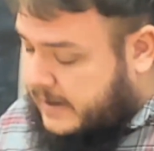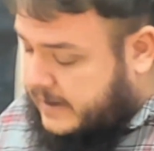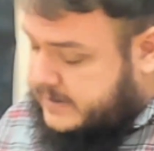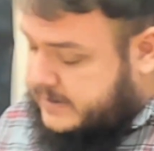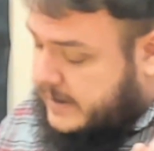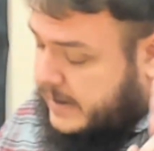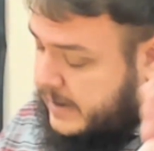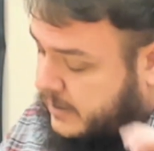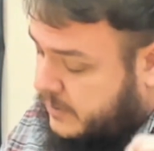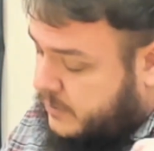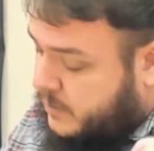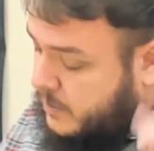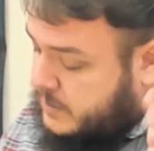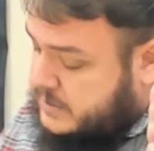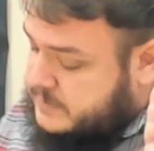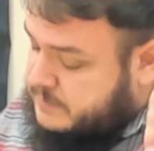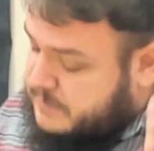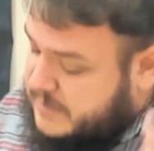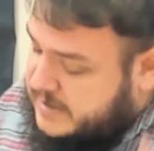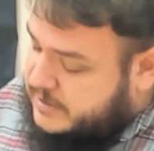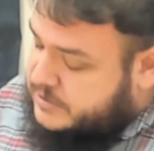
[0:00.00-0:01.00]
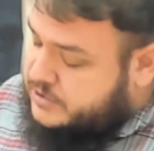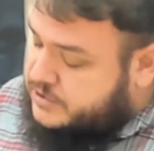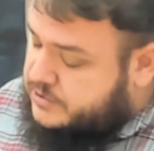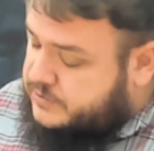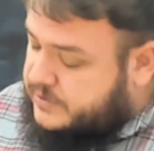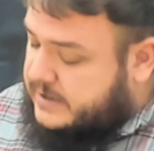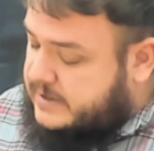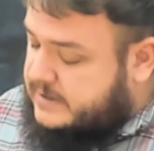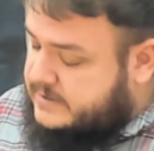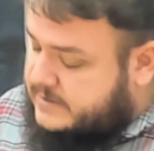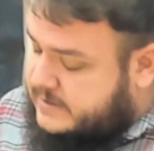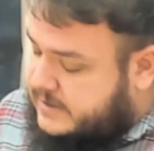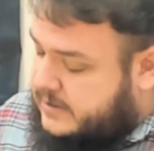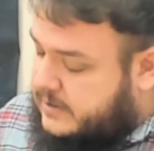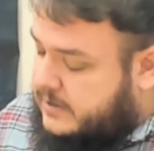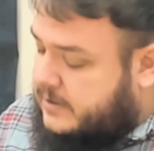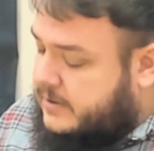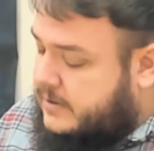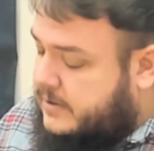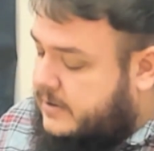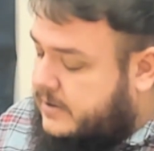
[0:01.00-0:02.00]
air quotes, ministries that
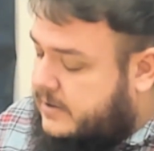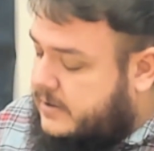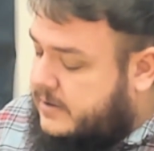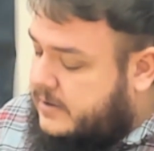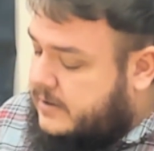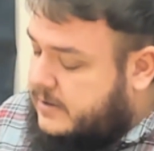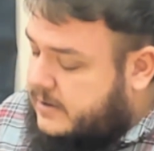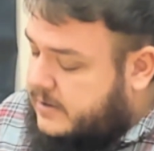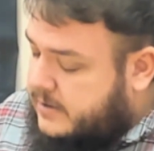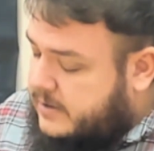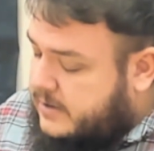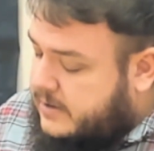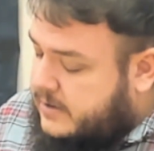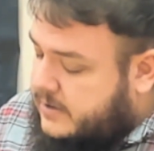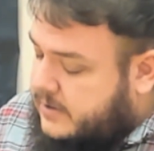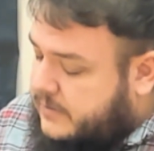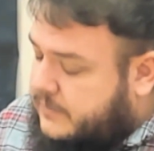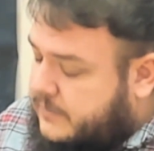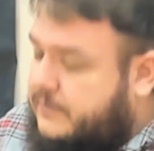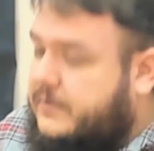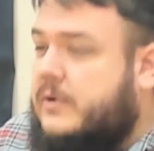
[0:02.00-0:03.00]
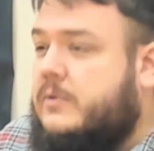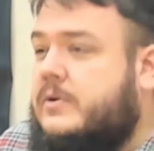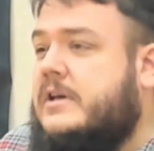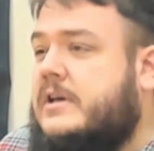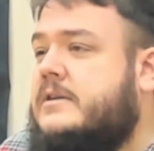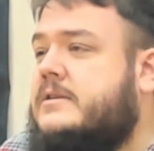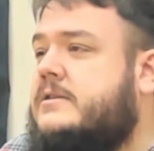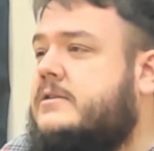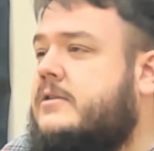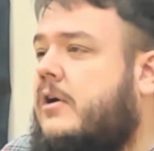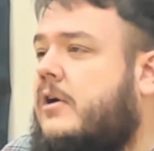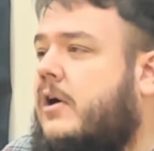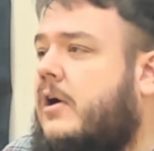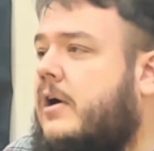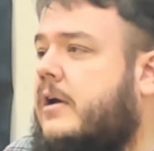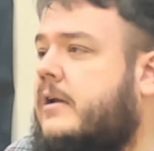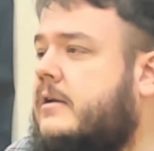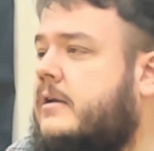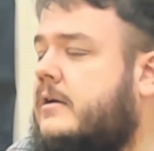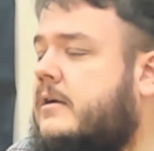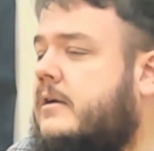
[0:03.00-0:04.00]
are focused
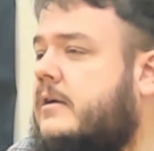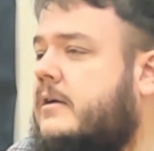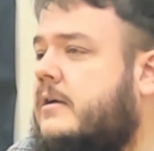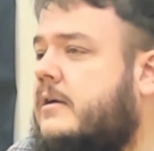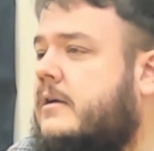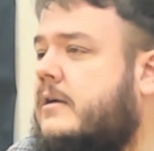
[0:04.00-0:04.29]
on